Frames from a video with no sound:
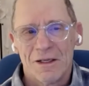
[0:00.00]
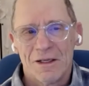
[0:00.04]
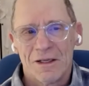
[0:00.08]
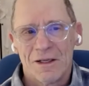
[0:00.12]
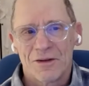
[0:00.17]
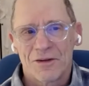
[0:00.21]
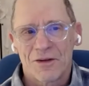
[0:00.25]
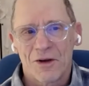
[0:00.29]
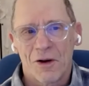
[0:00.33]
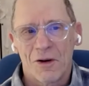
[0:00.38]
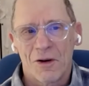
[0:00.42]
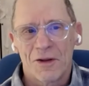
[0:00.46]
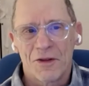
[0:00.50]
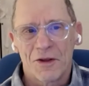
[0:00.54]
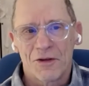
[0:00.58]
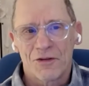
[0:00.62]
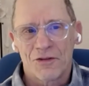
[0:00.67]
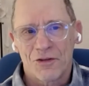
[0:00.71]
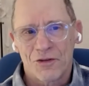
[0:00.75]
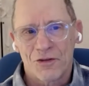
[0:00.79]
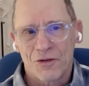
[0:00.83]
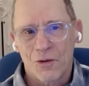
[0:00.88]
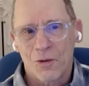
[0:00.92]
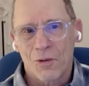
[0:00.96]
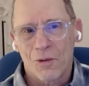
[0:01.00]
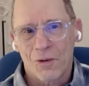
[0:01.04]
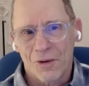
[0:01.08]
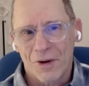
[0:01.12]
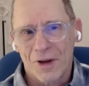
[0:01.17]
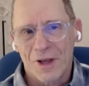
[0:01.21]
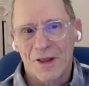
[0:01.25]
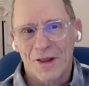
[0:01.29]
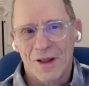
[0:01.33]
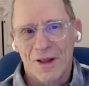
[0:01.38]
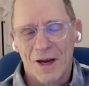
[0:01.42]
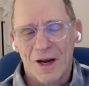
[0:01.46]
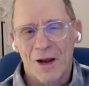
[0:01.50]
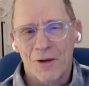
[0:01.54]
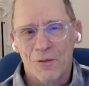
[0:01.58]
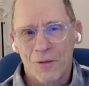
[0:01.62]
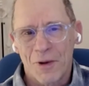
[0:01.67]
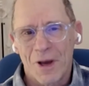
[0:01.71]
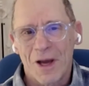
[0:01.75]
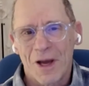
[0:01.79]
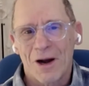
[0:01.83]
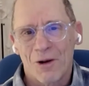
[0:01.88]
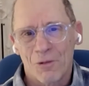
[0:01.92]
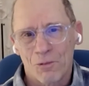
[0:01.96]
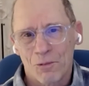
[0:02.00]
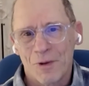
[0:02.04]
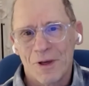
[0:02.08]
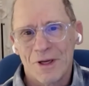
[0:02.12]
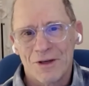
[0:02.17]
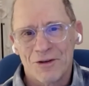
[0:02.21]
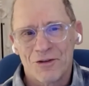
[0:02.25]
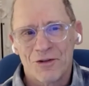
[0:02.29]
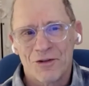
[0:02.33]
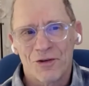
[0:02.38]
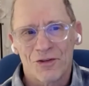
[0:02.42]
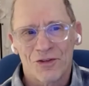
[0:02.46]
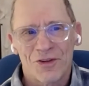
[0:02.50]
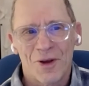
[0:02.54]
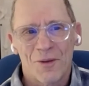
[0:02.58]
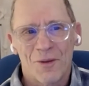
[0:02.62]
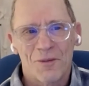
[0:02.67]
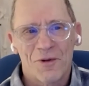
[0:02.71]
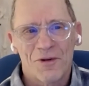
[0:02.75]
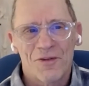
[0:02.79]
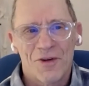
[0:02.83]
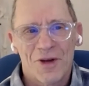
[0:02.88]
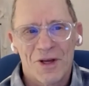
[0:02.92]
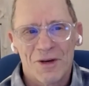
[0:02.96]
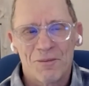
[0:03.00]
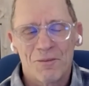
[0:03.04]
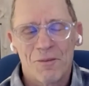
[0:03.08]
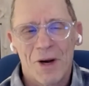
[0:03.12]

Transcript: So in the story that I read, I'll read you some of it.